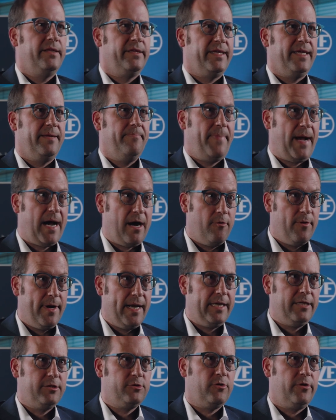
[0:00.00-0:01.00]
the power
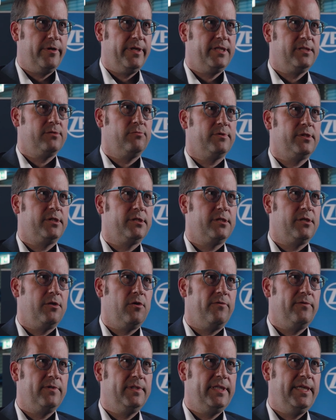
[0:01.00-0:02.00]
electronics, which is a
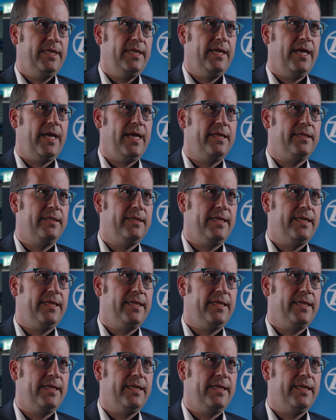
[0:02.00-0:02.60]
novelty, and